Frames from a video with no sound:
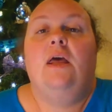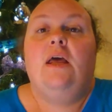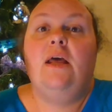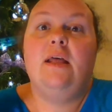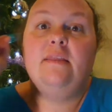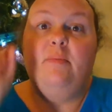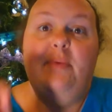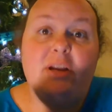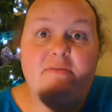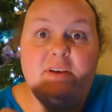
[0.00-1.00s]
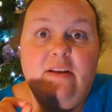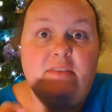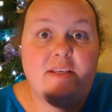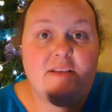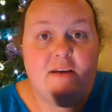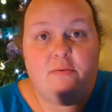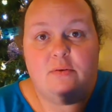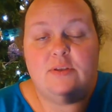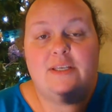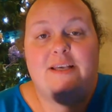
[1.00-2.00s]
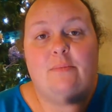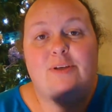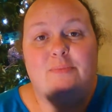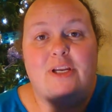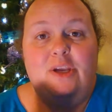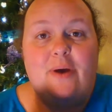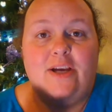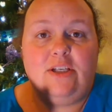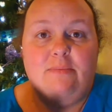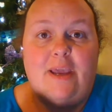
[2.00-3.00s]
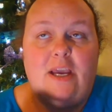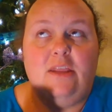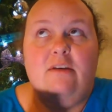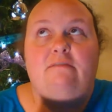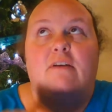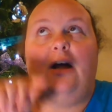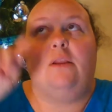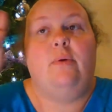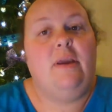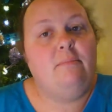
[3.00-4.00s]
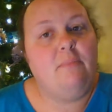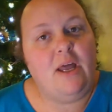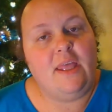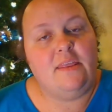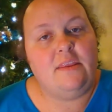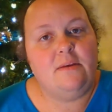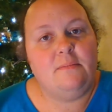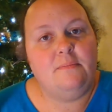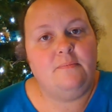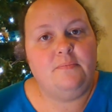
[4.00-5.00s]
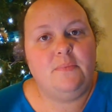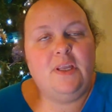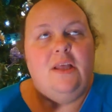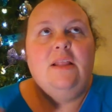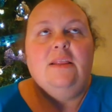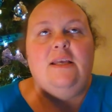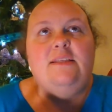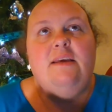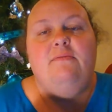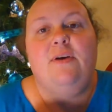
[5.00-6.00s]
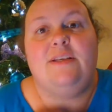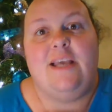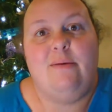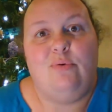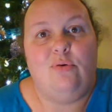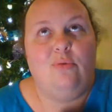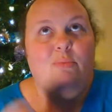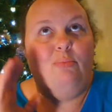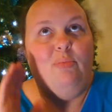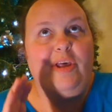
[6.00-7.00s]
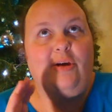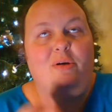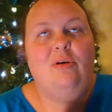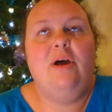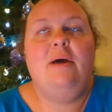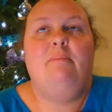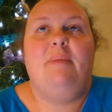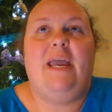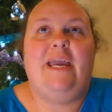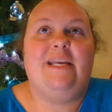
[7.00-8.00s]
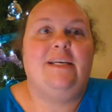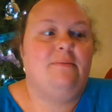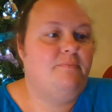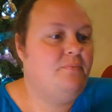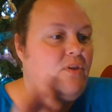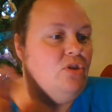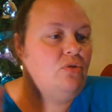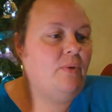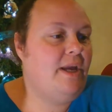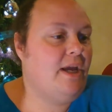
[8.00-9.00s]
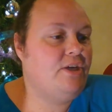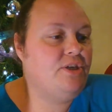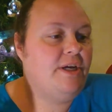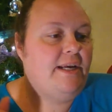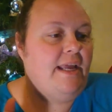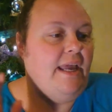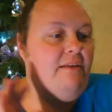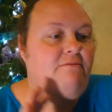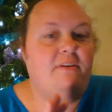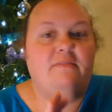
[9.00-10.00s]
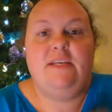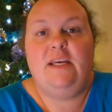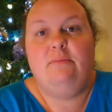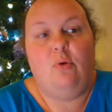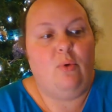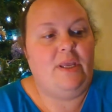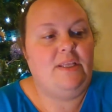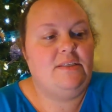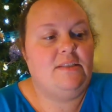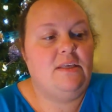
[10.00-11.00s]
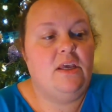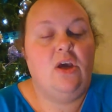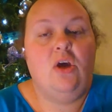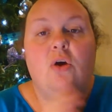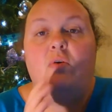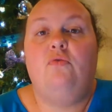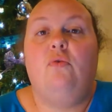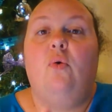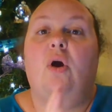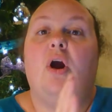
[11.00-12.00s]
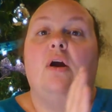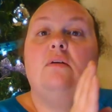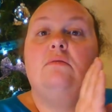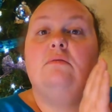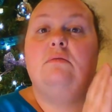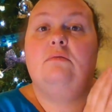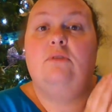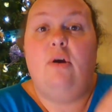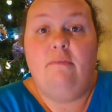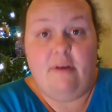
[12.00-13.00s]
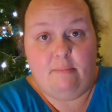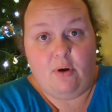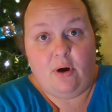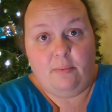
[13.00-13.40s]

The benefit of these levels is how much money you actually make the following month. Let's say, for example, Bill made 315 points for November.